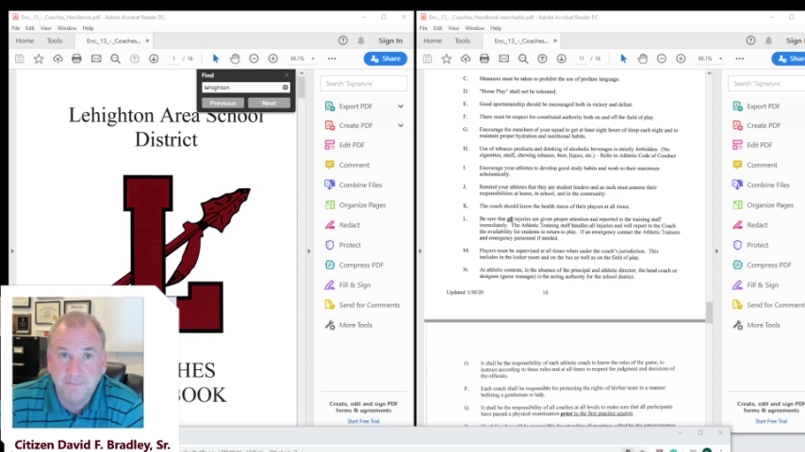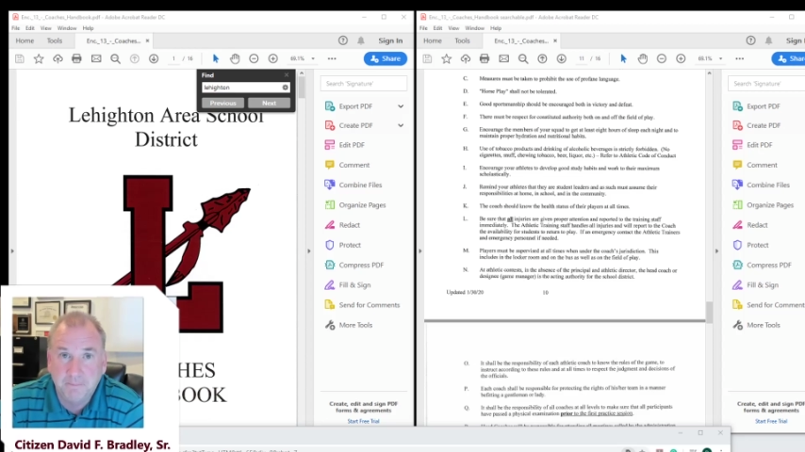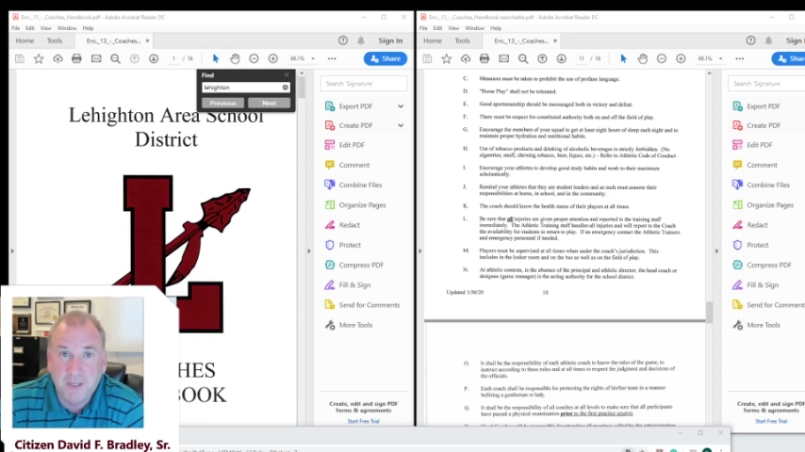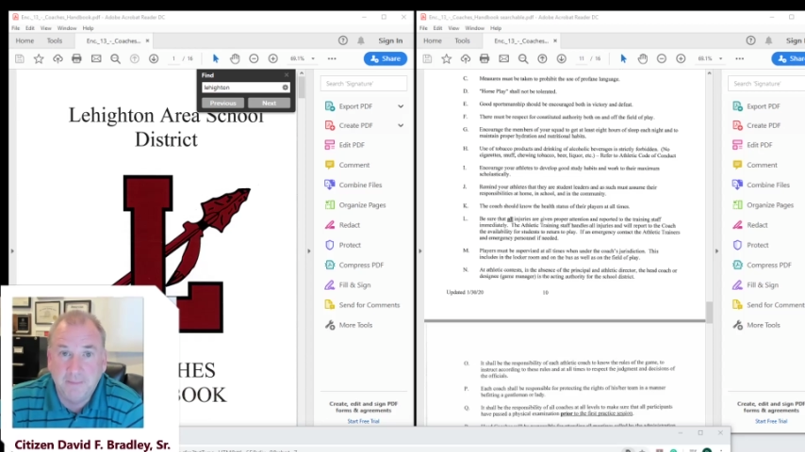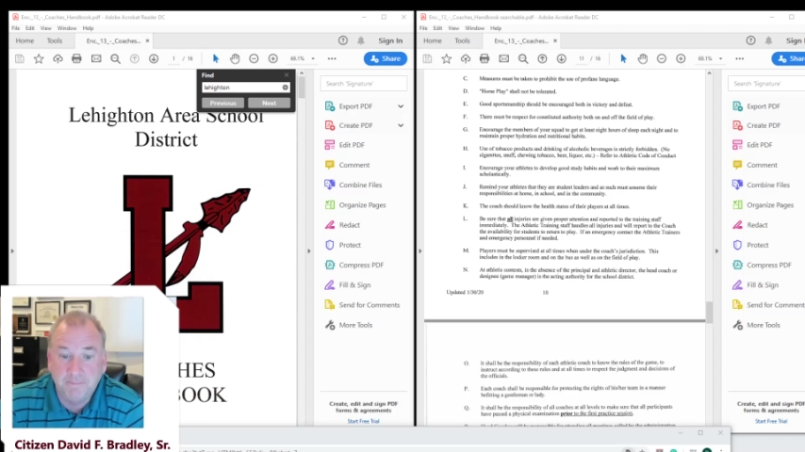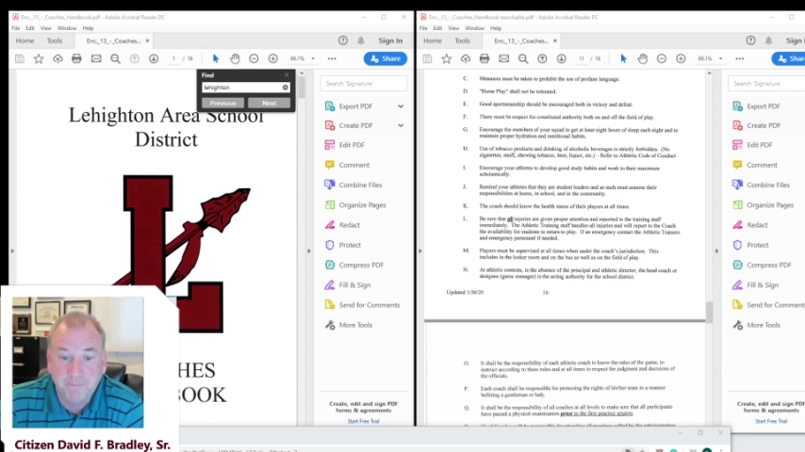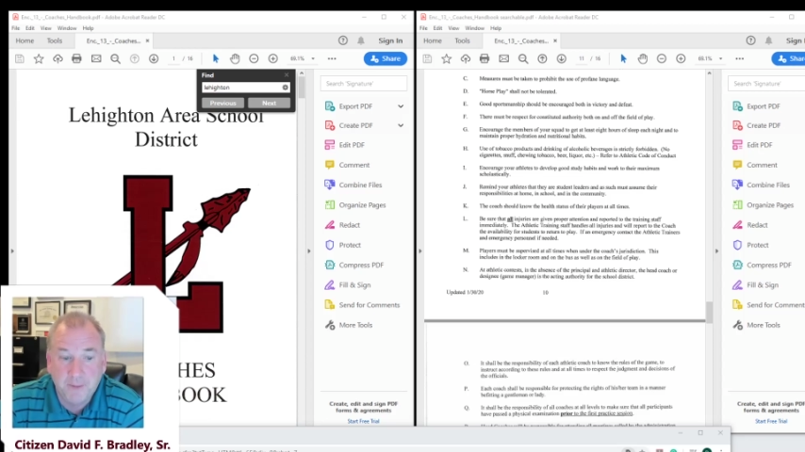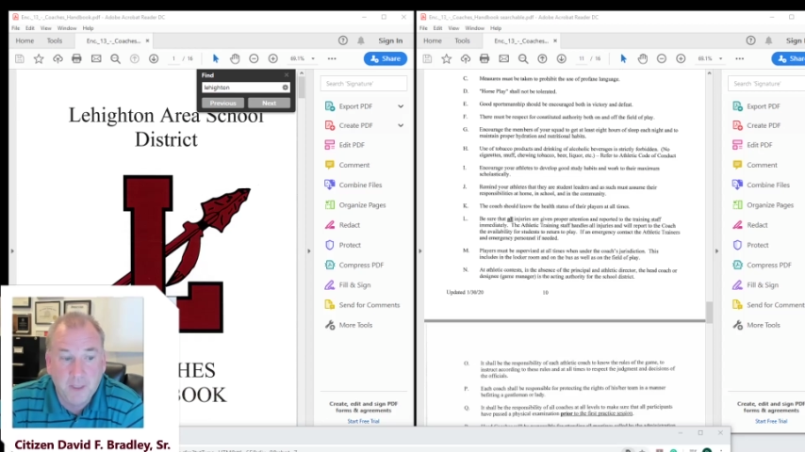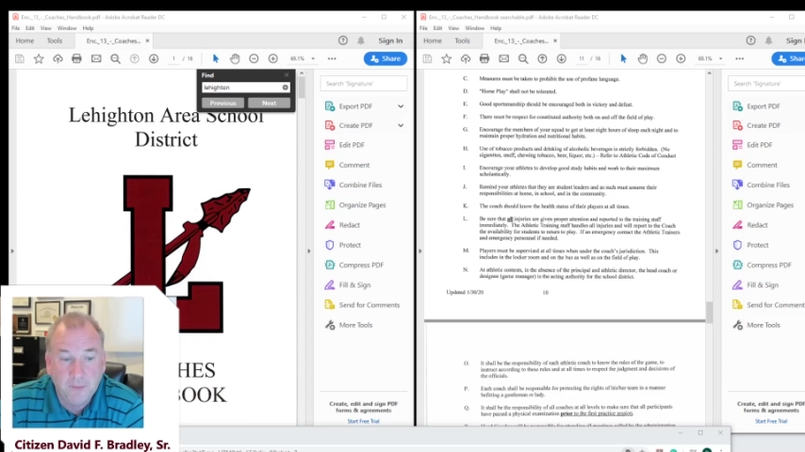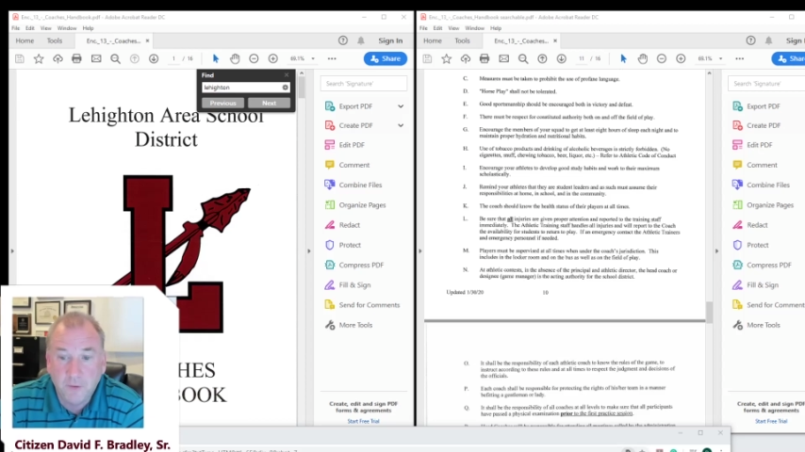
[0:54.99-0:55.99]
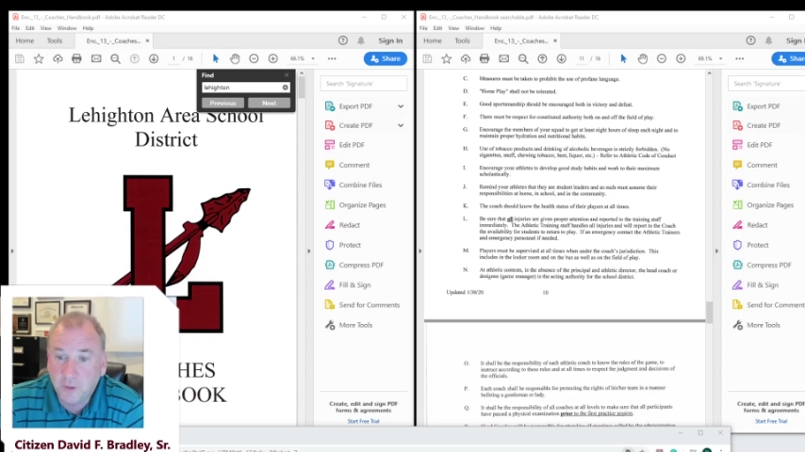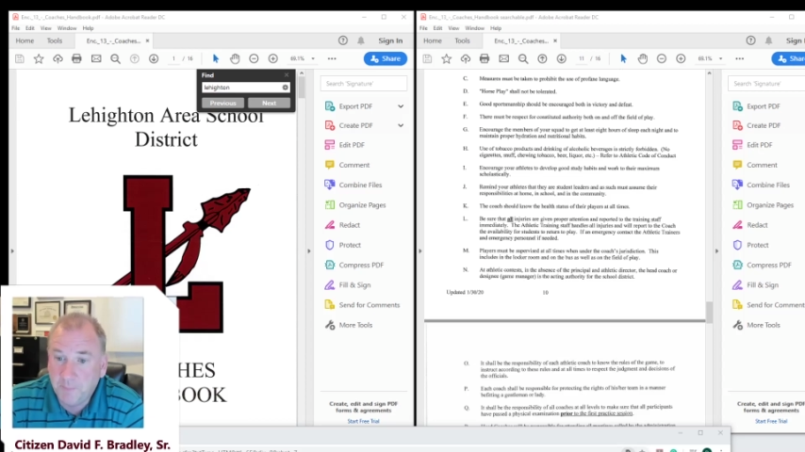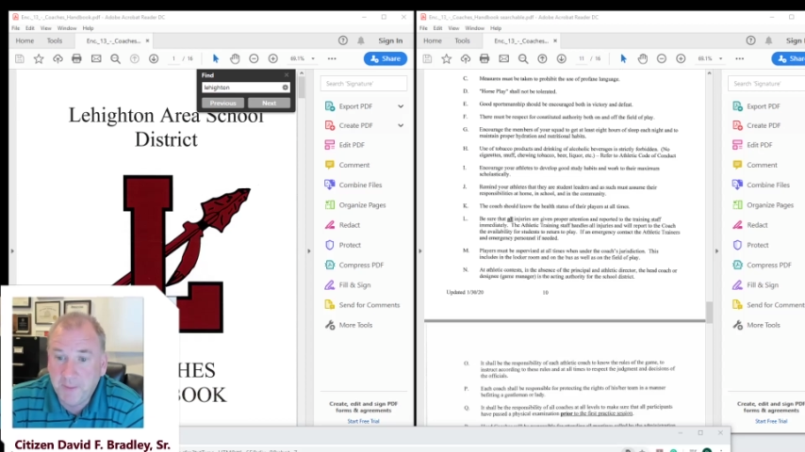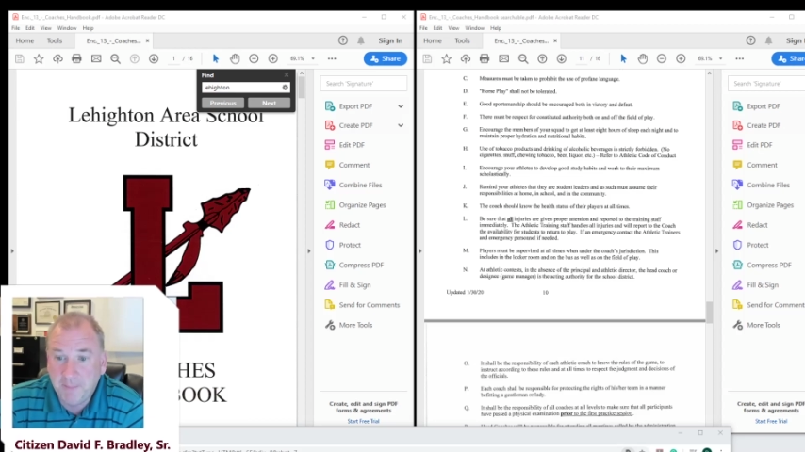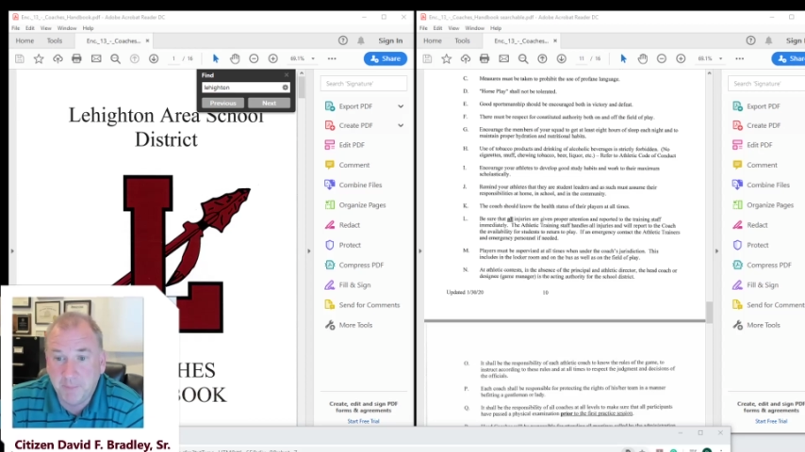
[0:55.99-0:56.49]
But they're
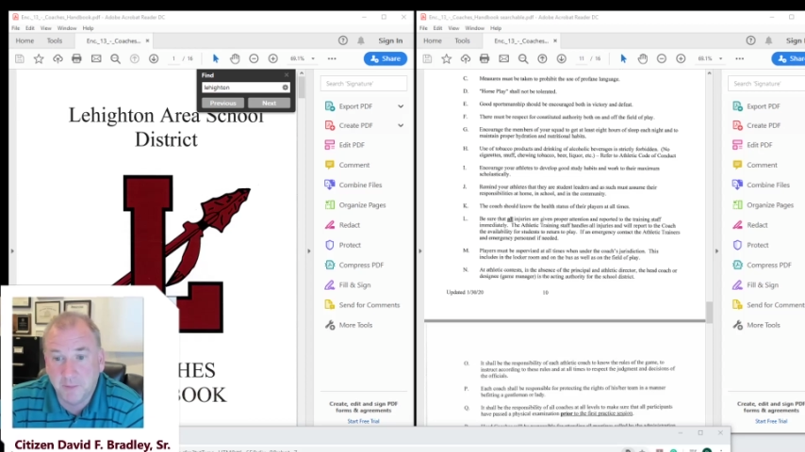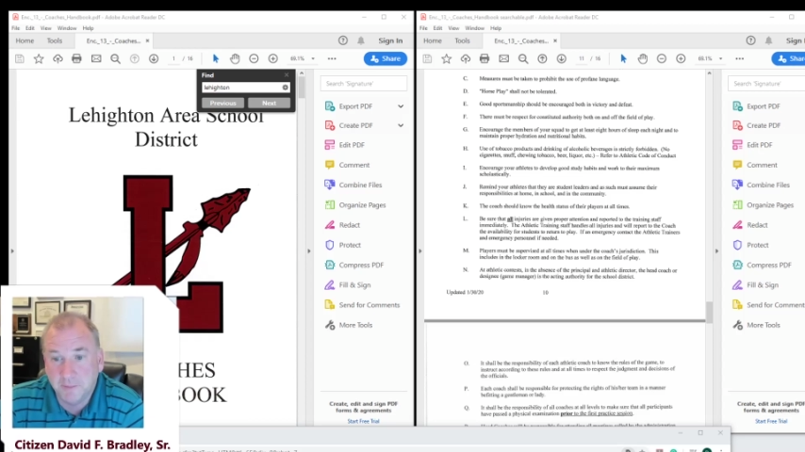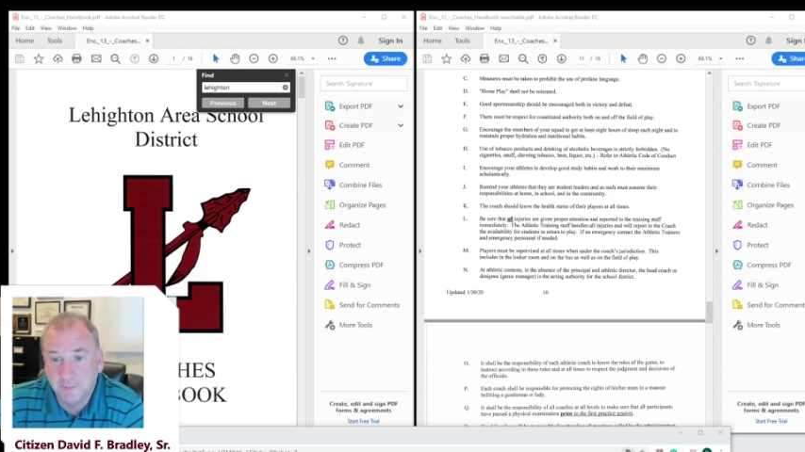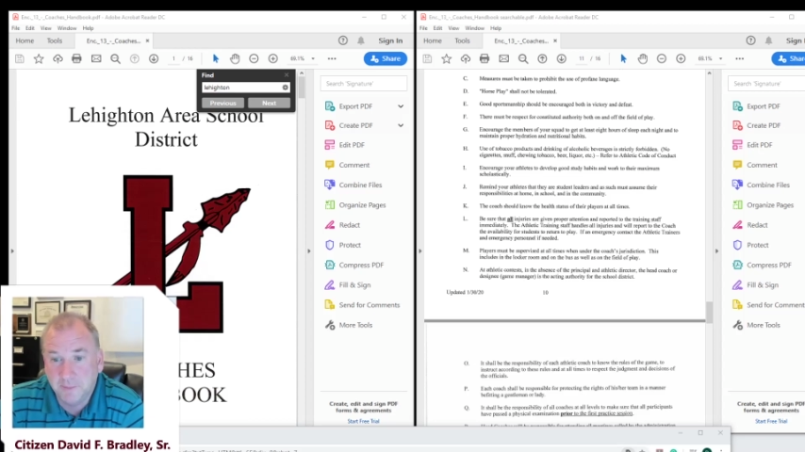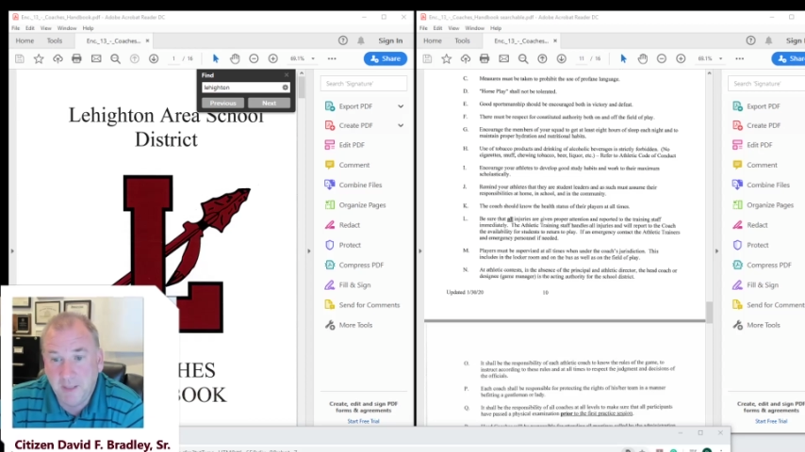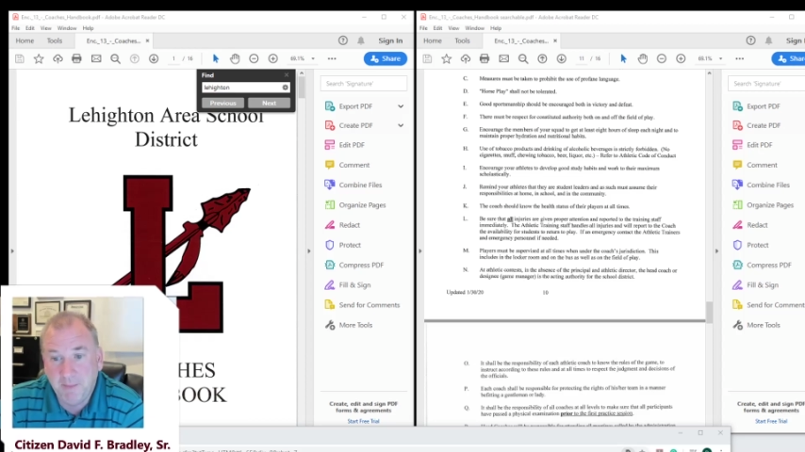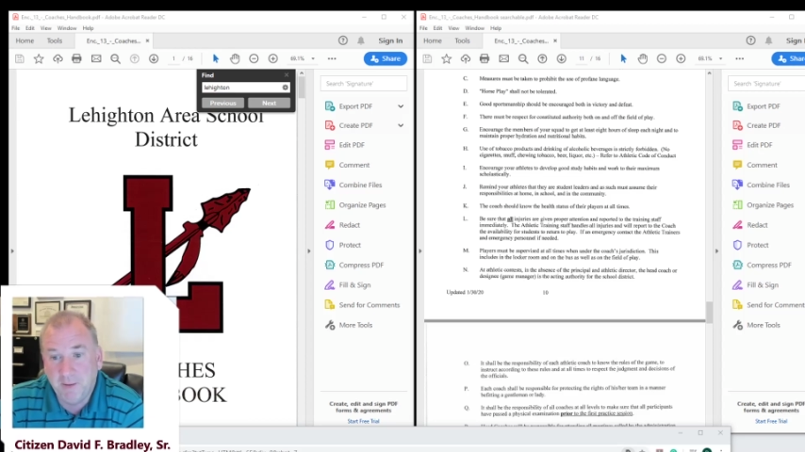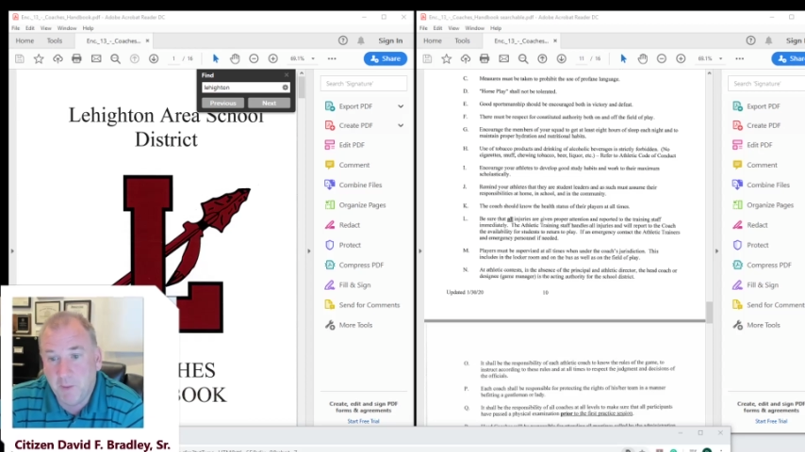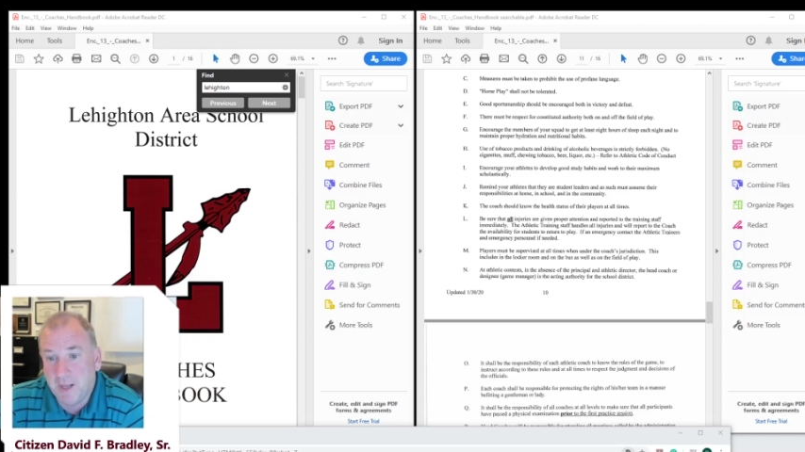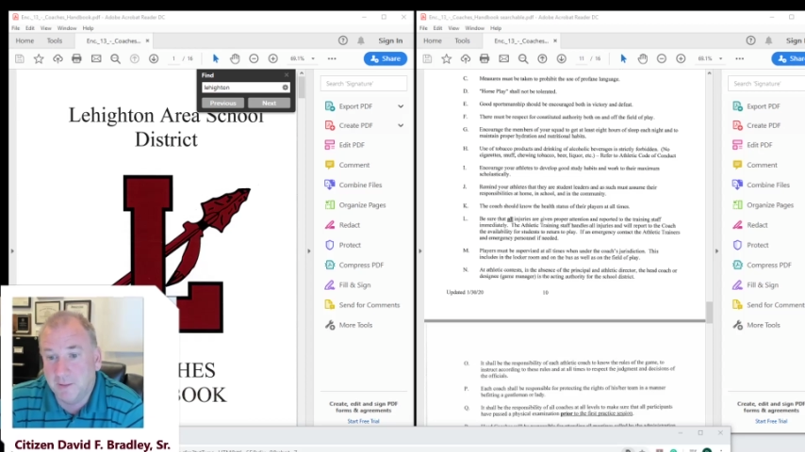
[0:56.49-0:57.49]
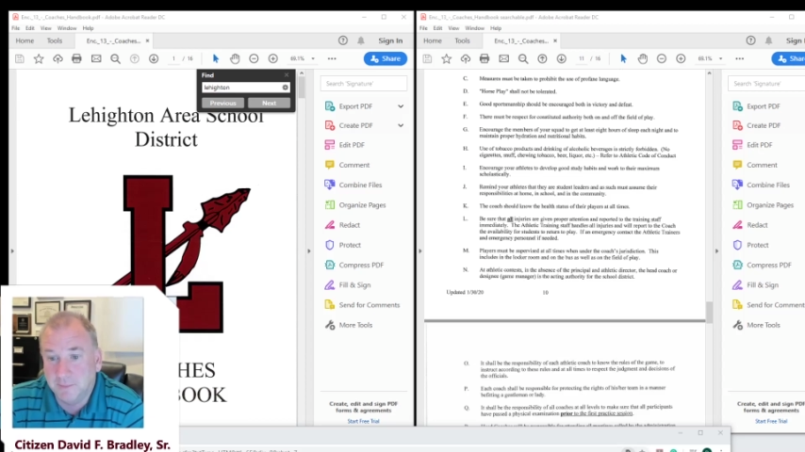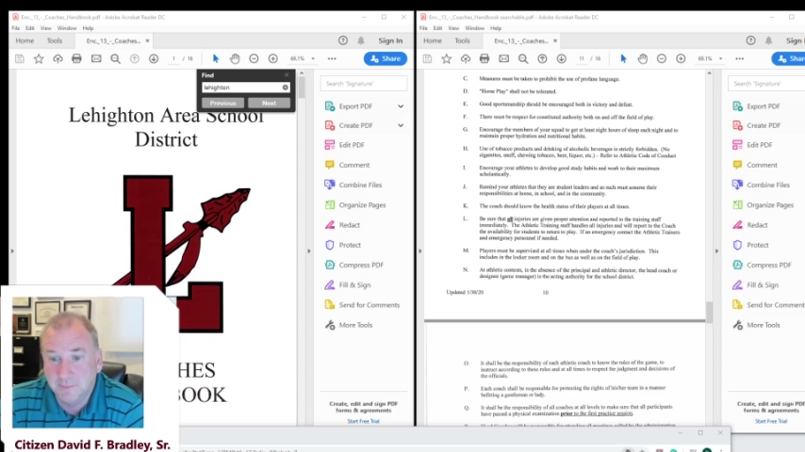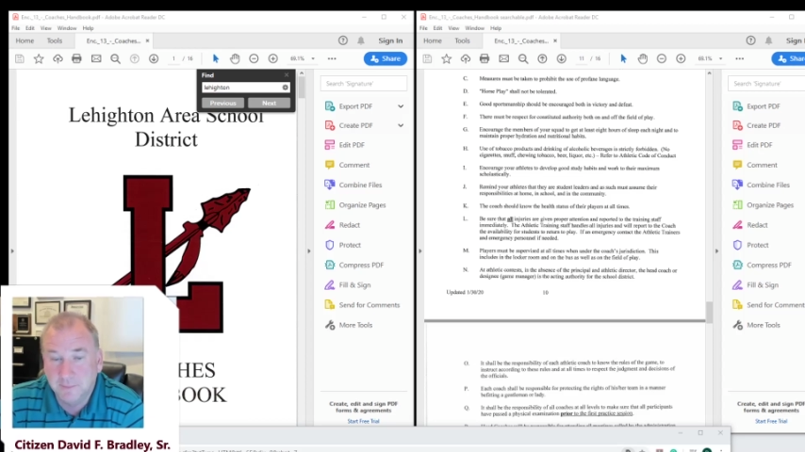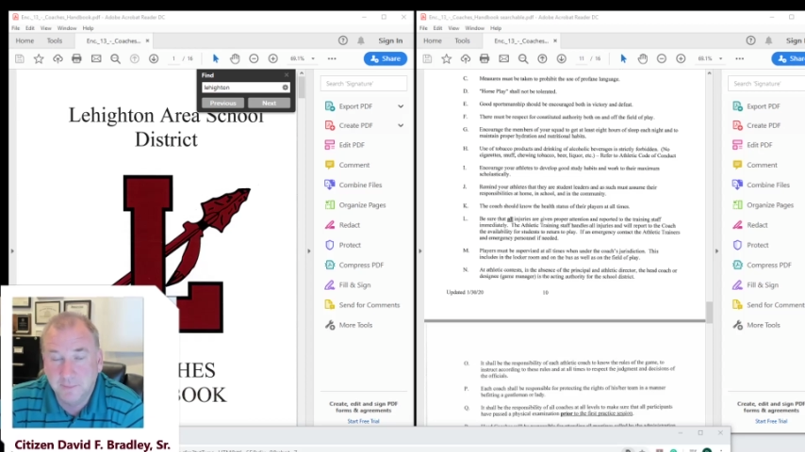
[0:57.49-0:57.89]
good people. They mean well.